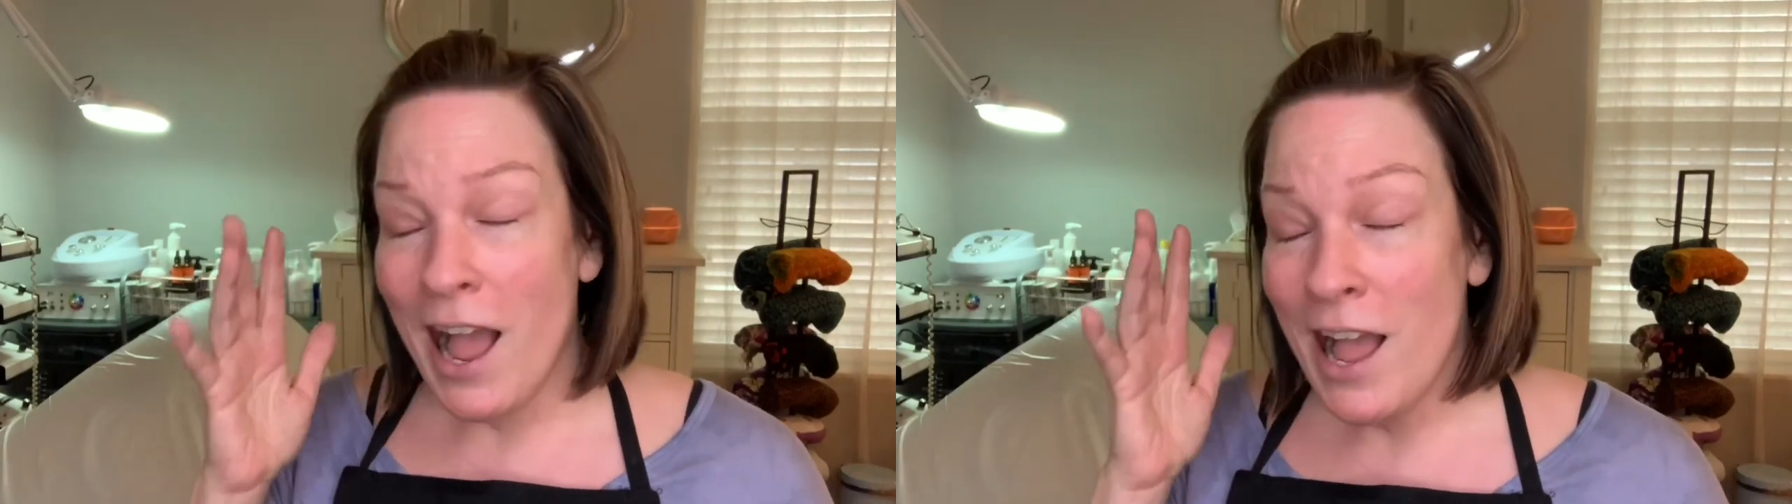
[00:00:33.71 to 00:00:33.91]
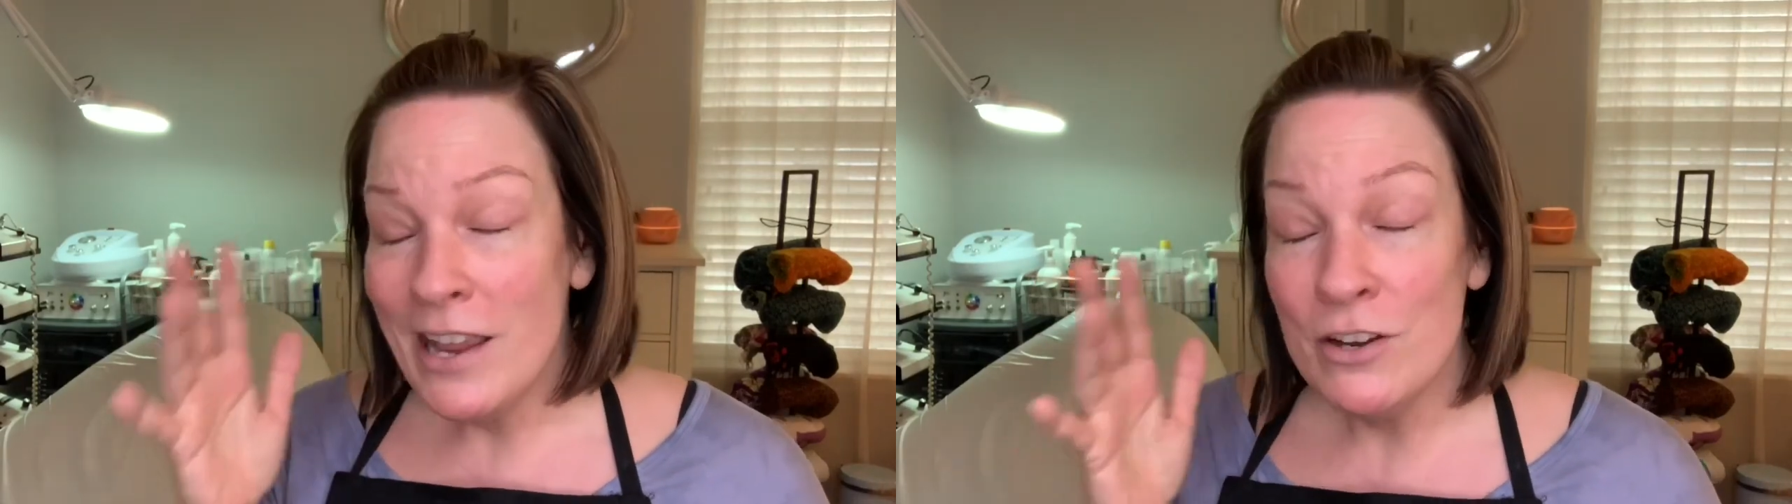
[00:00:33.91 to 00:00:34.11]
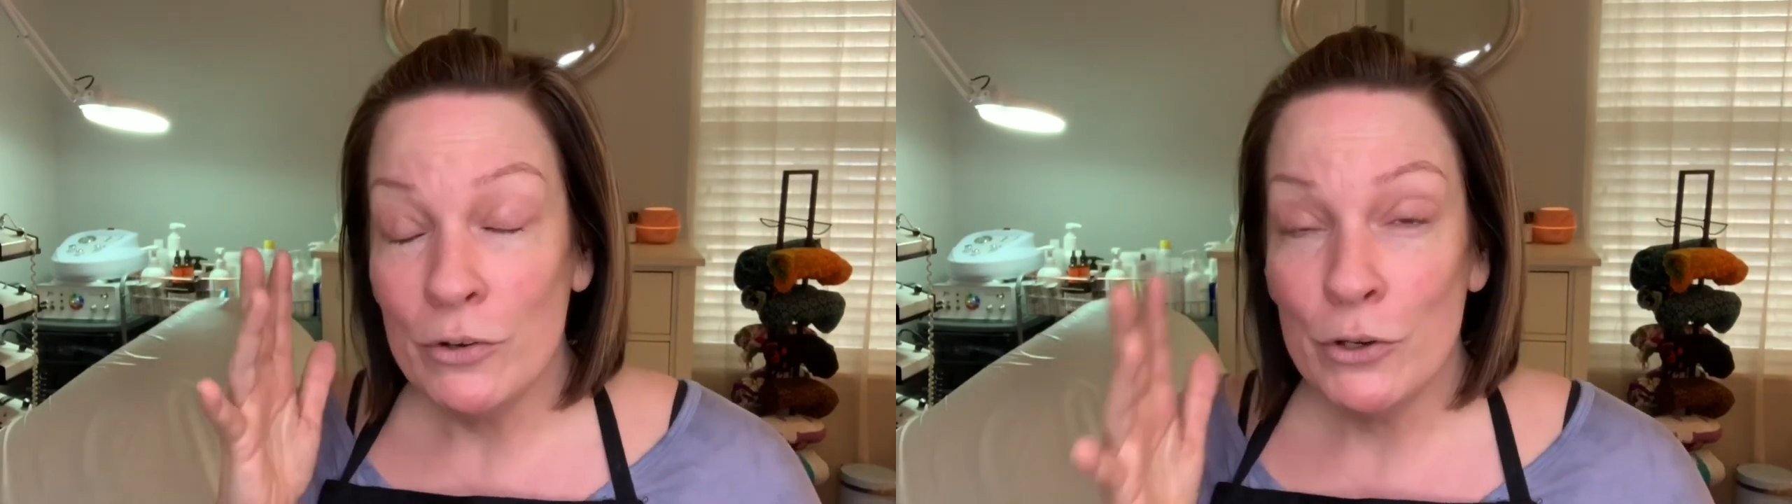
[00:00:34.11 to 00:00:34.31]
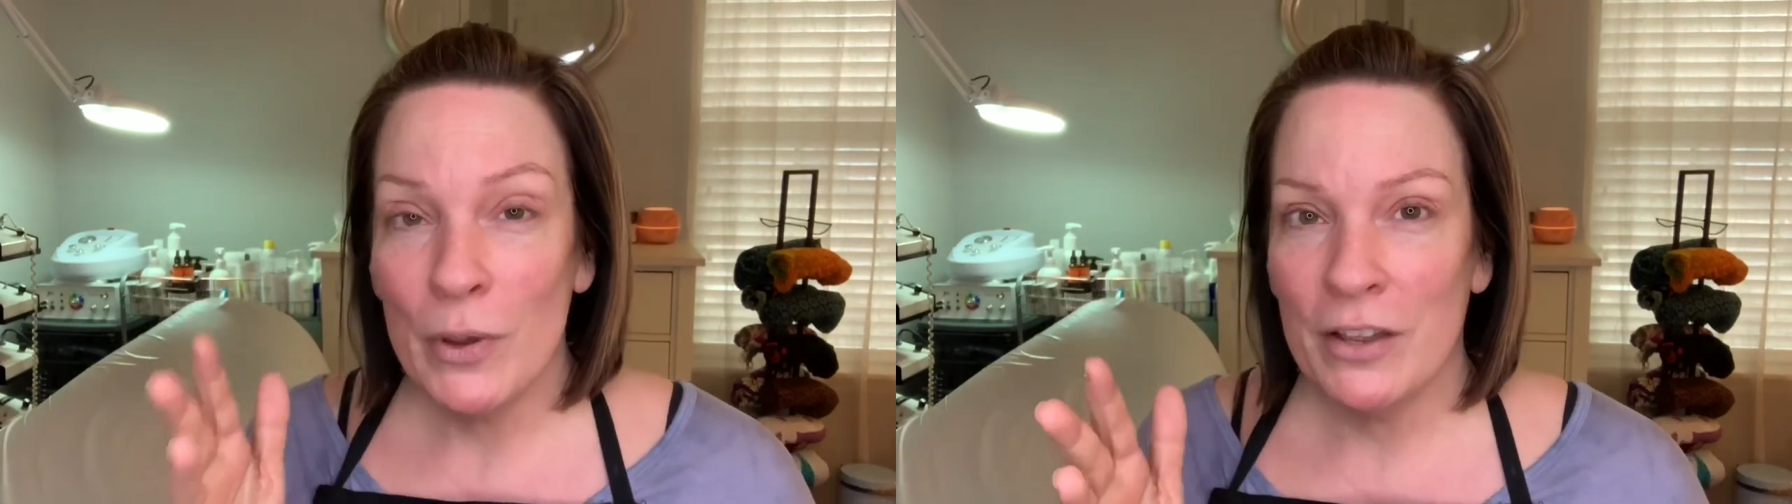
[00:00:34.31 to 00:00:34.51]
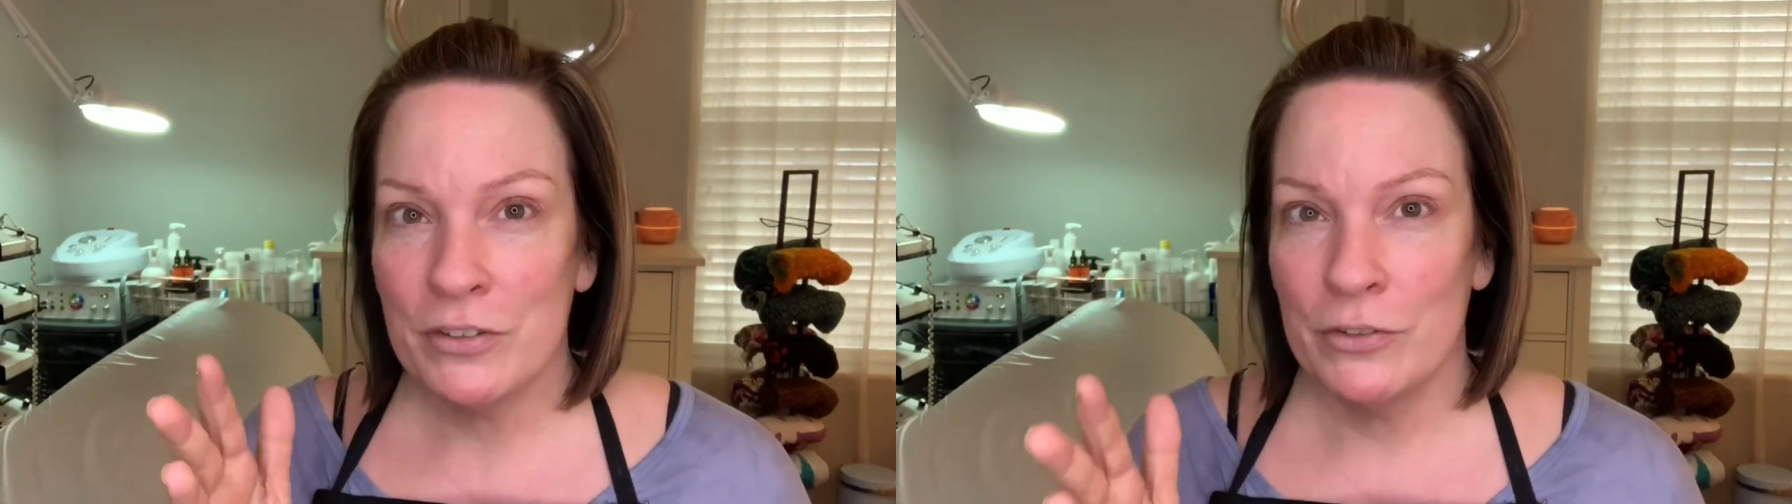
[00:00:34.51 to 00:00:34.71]
I know you
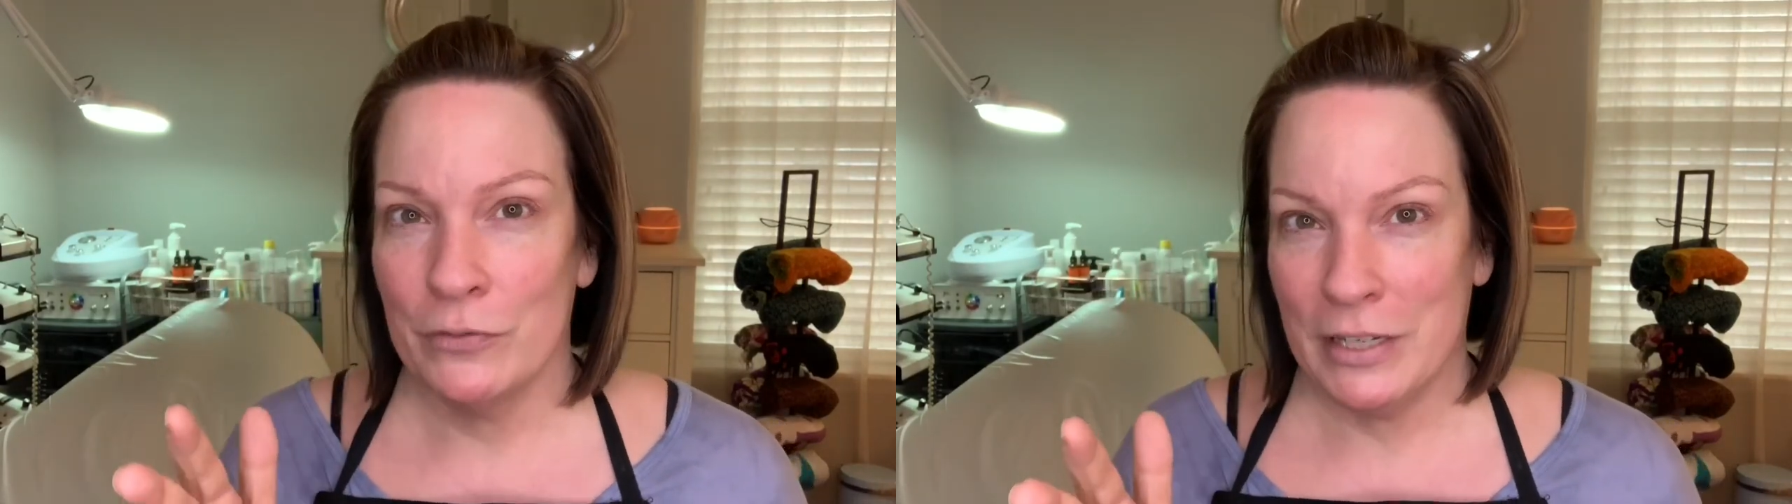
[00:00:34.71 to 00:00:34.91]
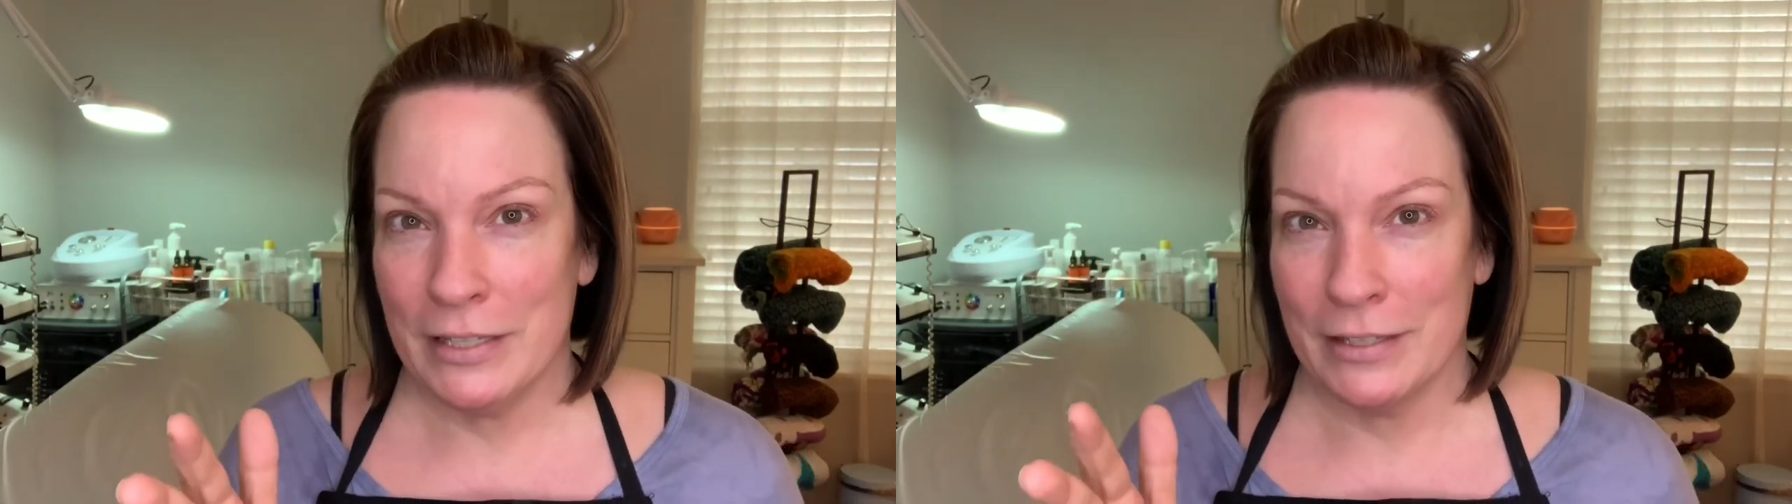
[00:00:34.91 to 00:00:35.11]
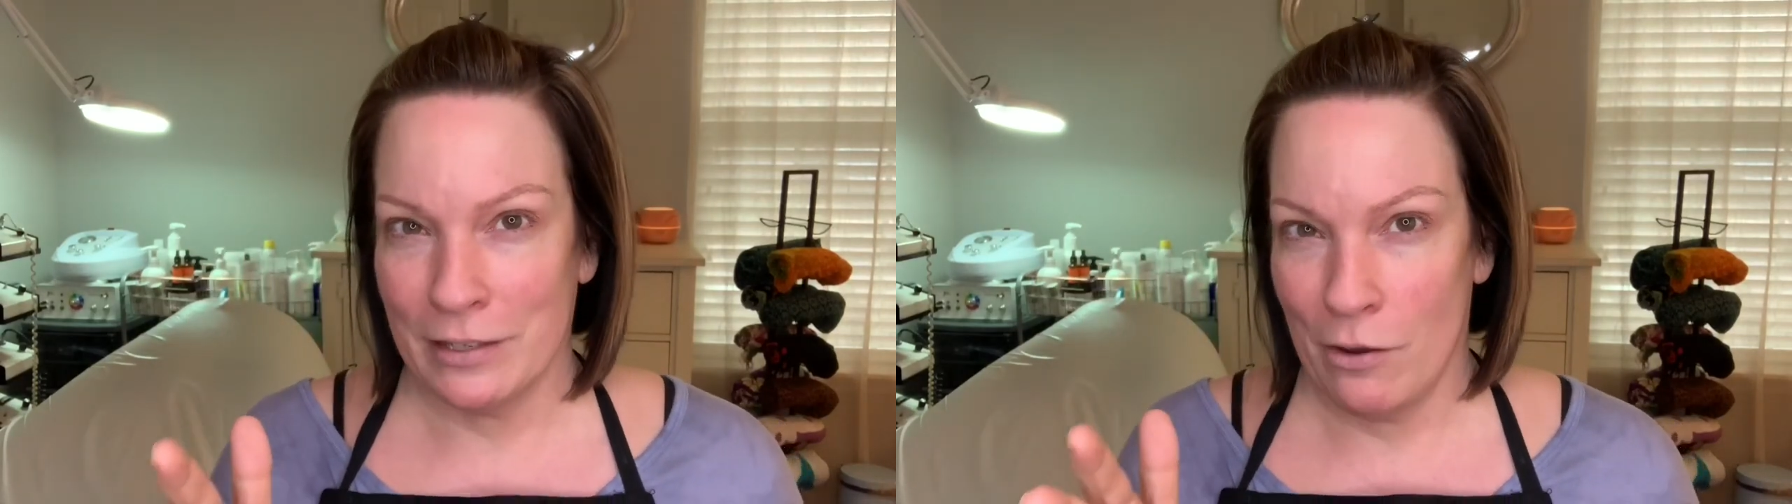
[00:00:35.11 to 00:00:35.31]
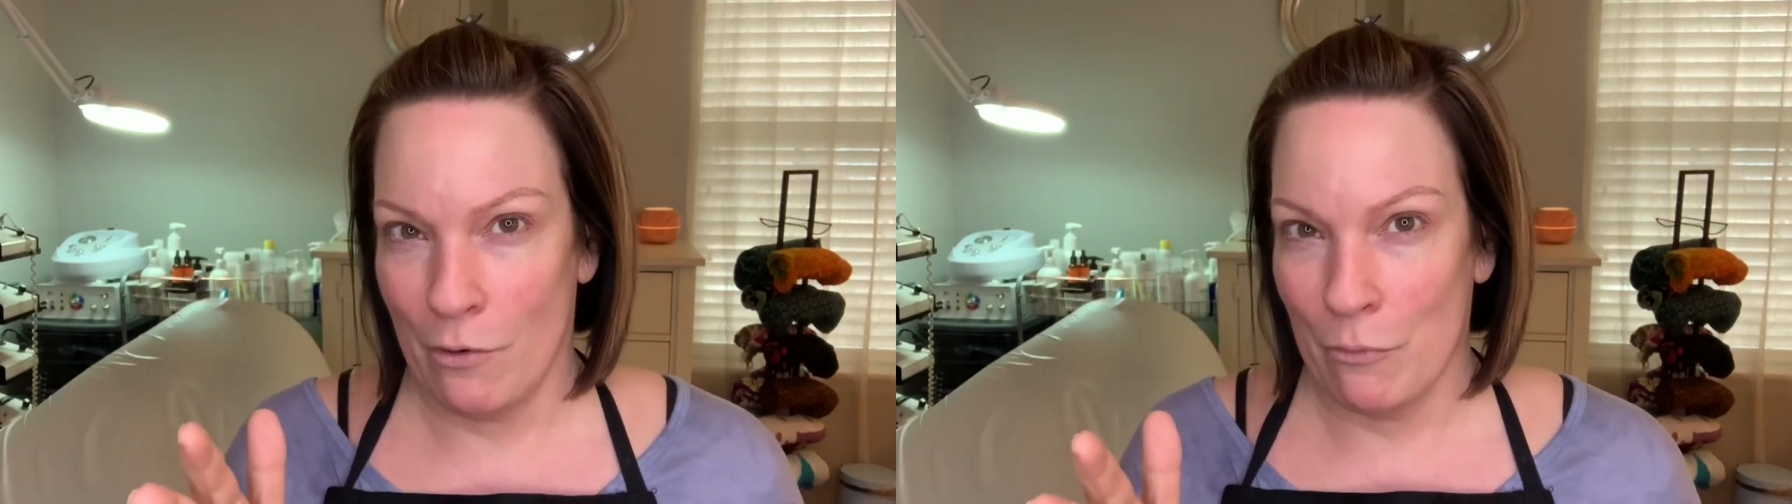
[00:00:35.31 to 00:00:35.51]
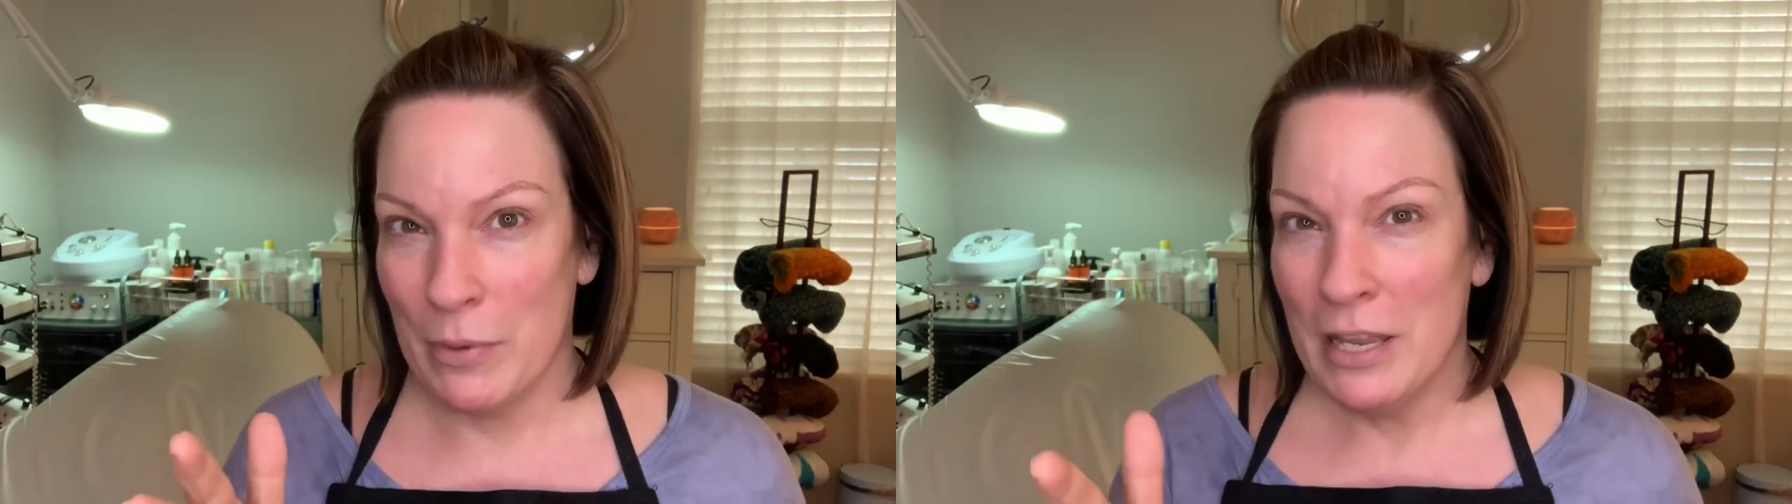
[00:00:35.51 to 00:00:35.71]
have some devices at
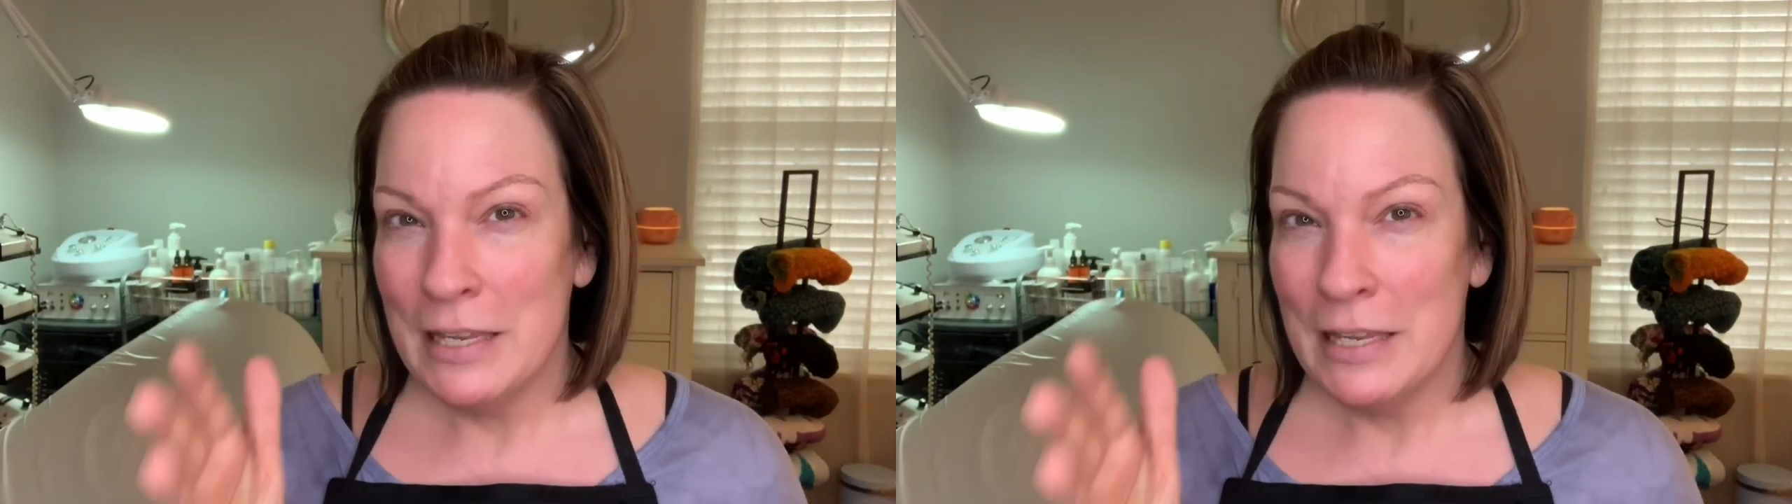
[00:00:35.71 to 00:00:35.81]
home.